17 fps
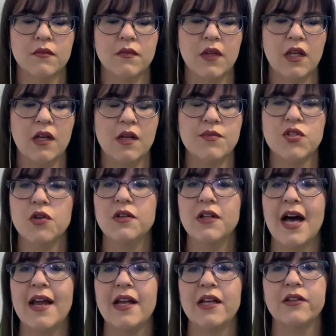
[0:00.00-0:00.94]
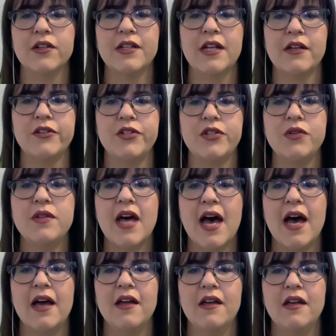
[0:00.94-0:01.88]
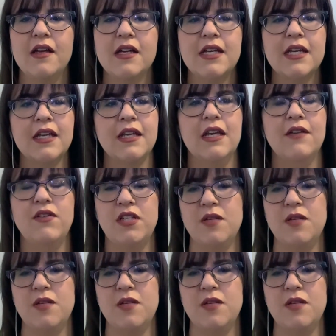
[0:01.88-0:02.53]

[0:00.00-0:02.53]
And I'm so glad I learned how to do that and give it